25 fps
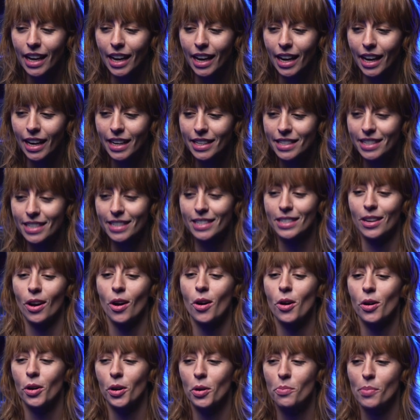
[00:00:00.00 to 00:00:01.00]
It's a
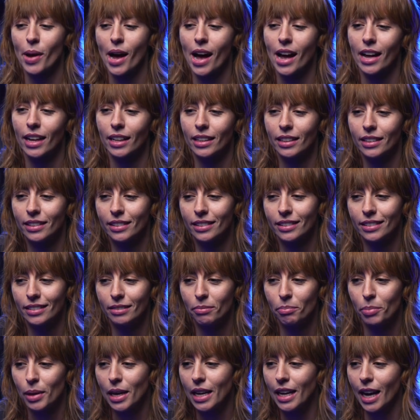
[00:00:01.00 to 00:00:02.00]
song about
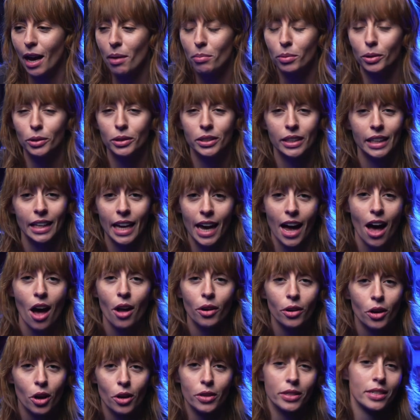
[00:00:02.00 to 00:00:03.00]
being able to
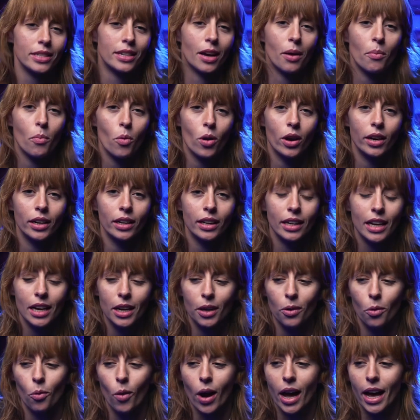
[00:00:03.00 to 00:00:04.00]
count on someone in
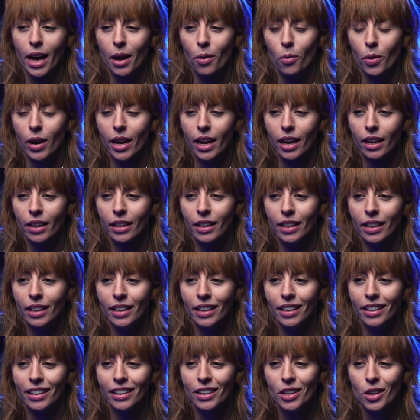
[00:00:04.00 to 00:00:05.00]
a way where
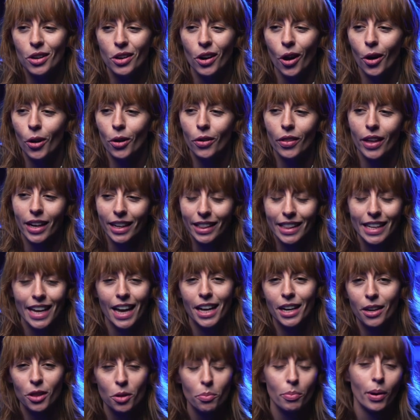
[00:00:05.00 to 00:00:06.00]
you know that at the end
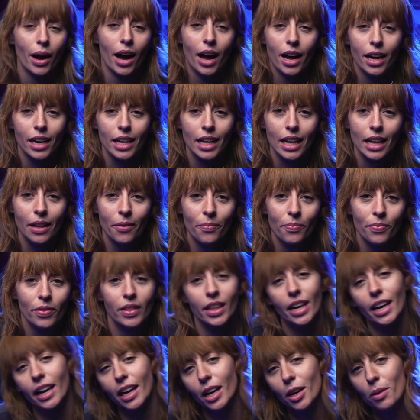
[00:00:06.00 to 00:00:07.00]
of the party,
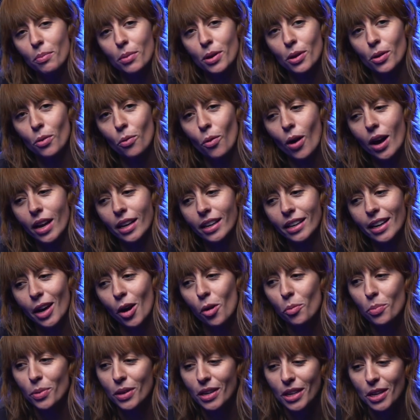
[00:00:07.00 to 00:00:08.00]
they're going to be the one
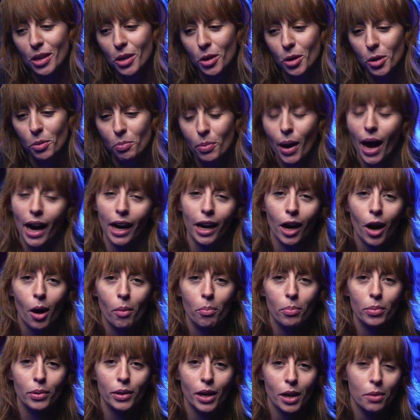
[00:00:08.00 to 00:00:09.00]
helping you pack
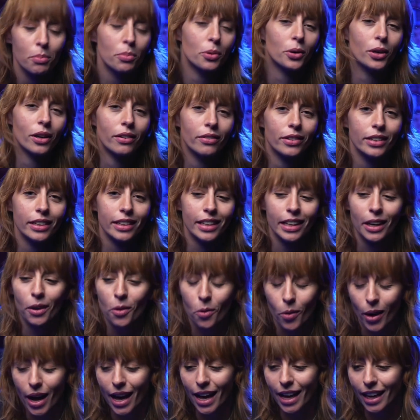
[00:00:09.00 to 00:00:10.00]
up and put everything
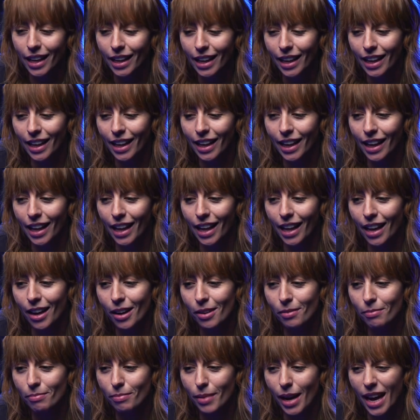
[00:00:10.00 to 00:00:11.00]
away,
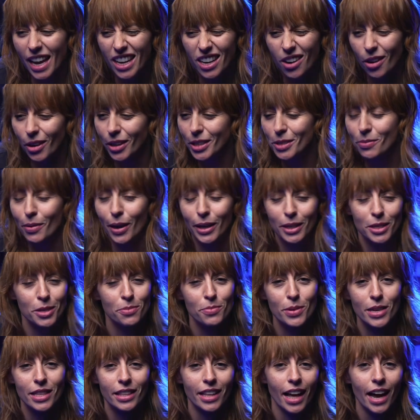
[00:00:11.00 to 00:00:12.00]
and not expect to
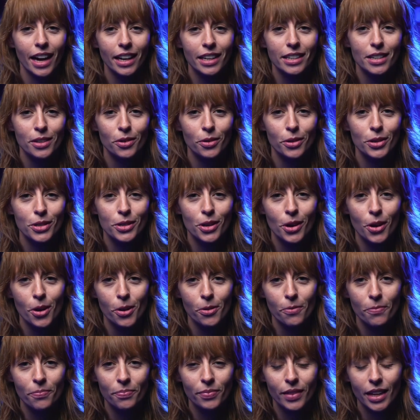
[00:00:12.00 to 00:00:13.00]
be thanked in
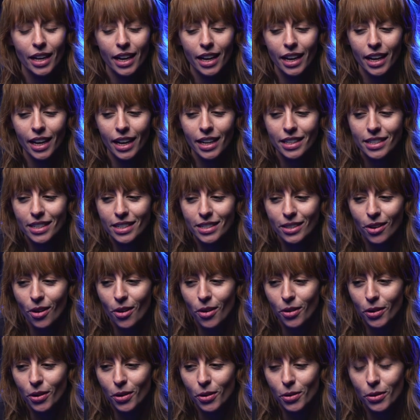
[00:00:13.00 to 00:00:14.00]
return. It's a
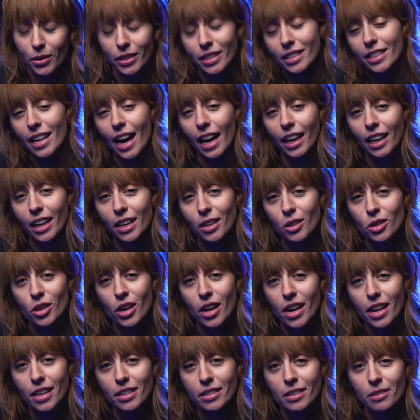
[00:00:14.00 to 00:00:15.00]
song called Stacking
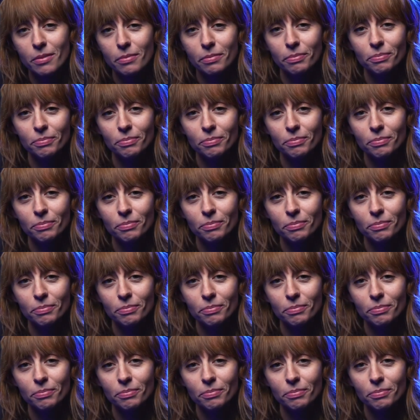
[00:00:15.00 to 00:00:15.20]
Chairs.